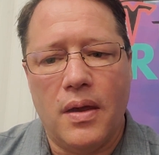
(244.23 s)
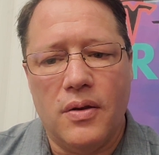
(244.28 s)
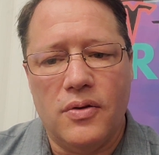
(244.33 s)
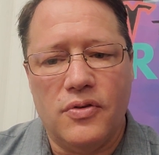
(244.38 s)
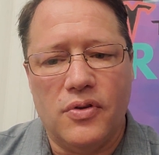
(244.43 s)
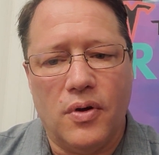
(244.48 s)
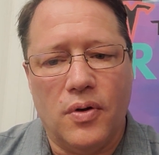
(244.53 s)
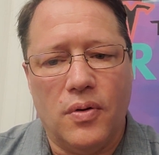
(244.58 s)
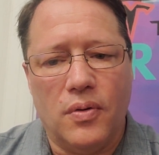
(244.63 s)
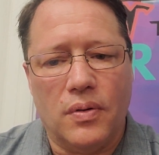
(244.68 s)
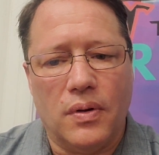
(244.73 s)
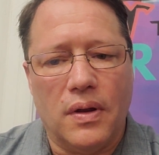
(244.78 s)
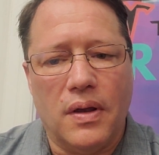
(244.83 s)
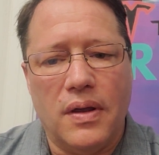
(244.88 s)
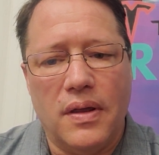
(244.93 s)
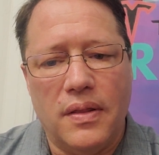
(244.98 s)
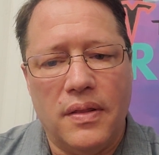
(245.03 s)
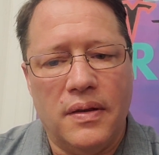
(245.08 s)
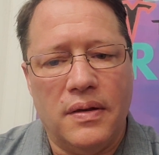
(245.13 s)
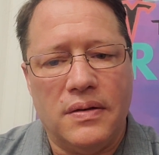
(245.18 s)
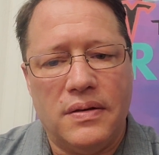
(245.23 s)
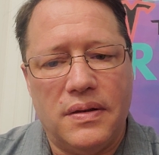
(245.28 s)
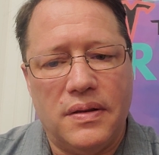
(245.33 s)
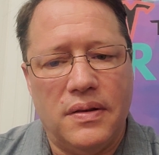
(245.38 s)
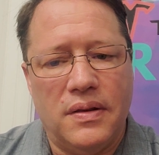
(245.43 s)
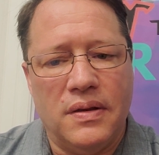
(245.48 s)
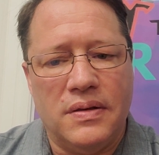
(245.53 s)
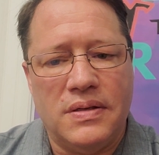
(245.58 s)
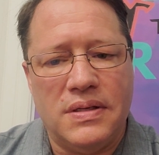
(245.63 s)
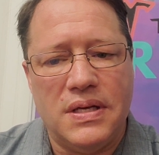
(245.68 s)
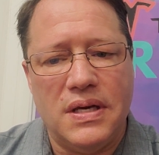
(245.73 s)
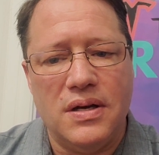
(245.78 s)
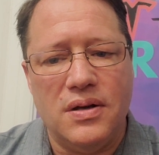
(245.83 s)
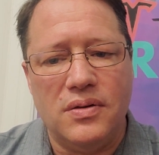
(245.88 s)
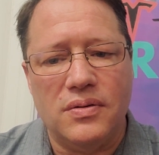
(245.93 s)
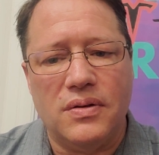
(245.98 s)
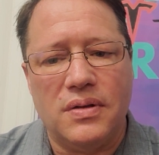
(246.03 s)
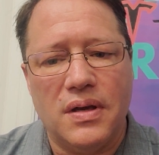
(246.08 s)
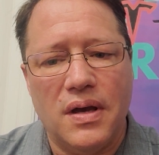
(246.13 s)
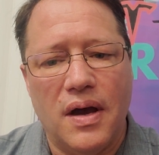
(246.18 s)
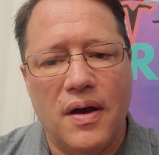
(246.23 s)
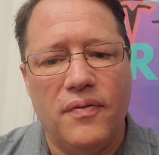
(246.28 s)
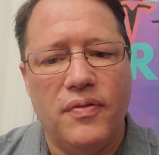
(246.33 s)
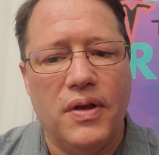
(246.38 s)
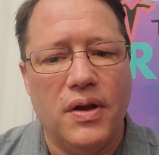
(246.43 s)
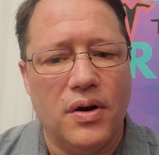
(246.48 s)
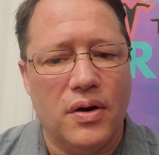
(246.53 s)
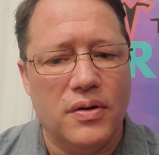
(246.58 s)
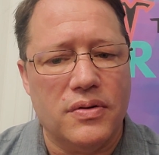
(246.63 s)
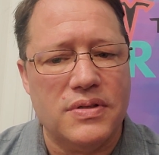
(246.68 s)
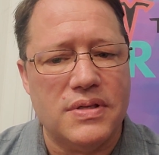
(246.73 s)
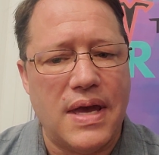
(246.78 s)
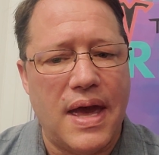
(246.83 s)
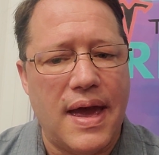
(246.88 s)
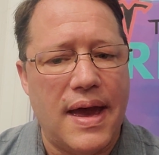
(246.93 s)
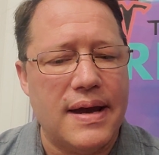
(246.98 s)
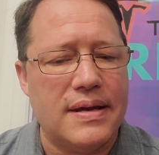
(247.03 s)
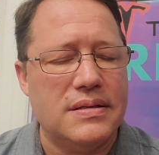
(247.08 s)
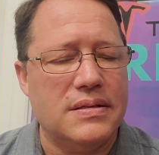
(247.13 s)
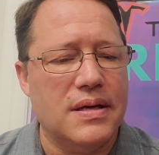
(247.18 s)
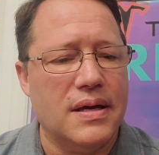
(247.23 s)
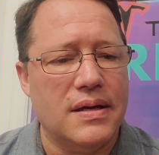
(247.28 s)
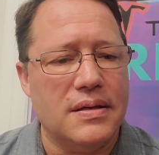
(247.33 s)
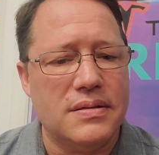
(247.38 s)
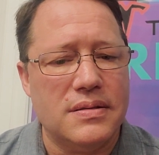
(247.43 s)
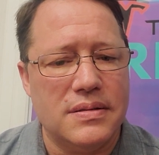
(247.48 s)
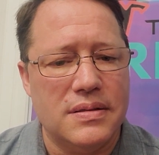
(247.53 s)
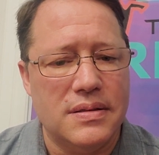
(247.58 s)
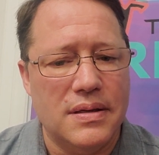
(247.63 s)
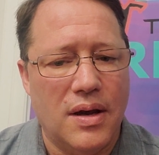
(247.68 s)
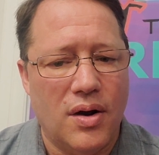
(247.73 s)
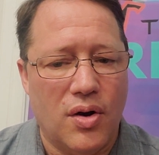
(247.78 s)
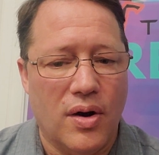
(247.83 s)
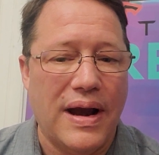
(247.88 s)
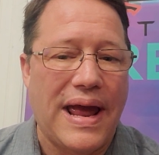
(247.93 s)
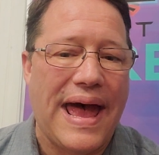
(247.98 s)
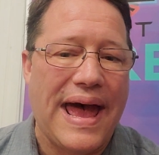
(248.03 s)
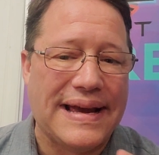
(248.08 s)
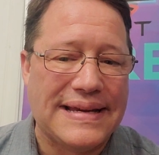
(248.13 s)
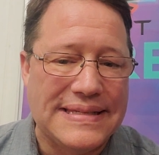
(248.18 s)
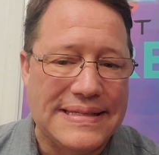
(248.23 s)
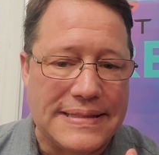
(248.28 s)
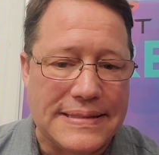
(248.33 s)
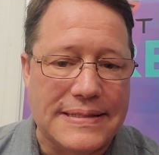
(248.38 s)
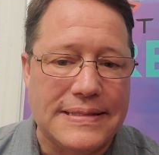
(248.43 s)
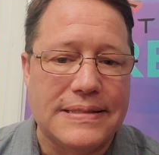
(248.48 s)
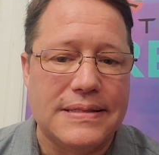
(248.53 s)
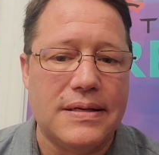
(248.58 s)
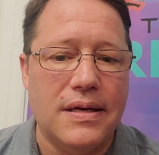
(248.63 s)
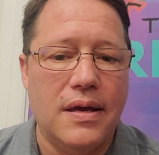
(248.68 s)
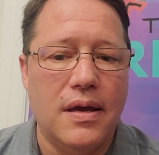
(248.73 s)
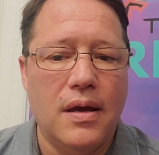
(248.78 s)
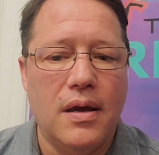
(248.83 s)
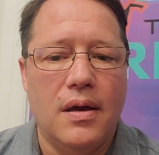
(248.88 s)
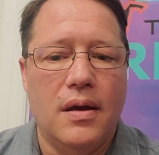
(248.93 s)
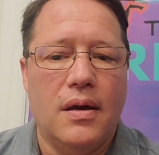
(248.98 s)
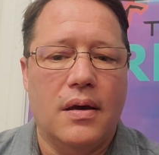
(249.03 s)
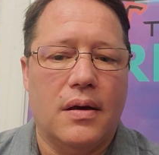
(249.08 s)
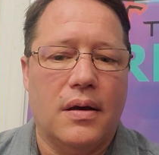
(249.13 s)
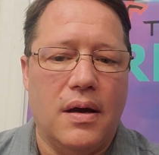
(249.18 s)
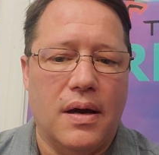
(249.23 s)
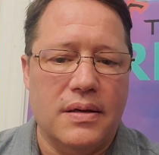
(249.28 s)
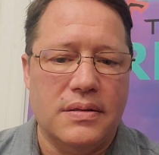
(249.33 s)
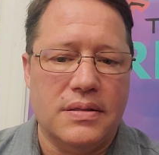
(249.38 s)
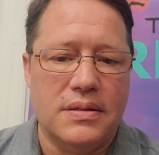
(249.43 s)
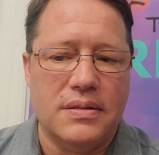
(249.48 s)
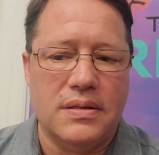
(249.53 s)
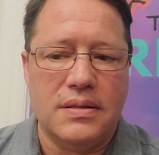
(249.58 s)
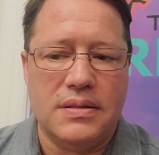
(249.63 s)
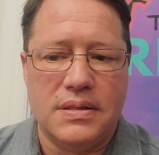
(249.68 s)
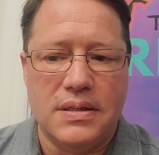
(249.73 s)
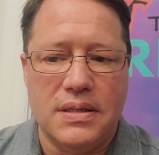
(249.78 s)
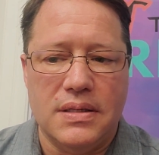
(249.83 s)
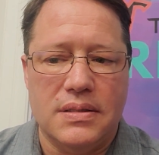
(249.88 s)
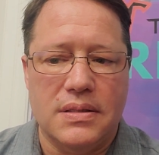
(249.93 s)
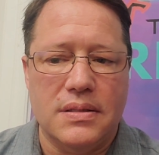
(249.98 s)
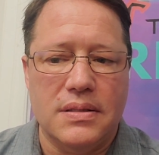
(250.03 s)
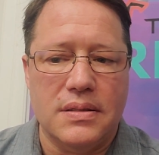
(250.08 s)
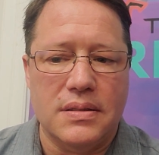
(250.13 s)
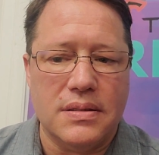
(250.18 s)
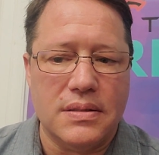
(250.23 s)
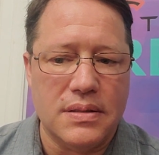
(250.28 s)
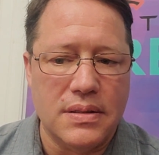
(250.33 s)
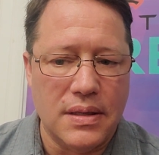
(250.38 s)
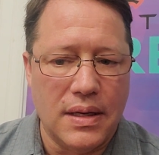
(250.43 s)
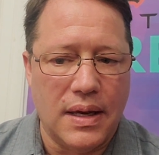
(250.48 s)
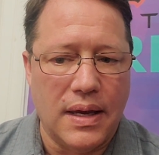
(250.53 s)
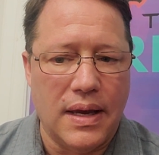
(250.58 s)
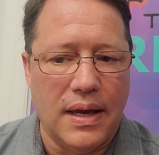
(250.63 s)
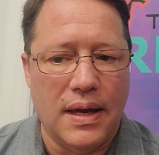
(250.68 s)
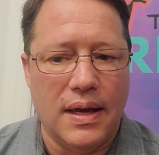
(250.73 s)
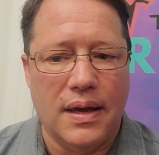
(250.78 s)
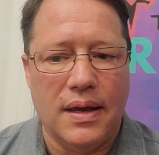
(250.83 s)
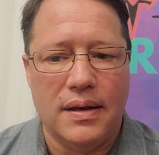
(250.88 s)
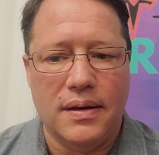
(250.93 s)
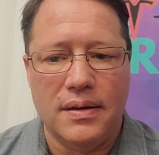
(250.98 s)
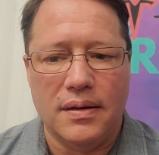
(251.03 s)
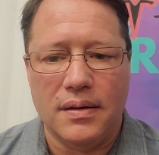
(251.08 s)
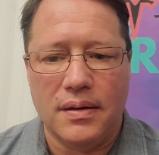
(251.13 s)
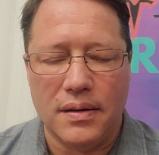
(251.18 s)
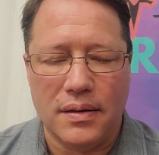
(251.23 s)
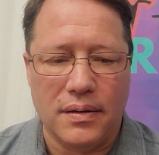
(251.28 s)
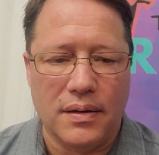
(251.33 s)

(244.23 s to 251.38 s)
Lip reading: So the tilt of the Earth's axis causes the seasons, and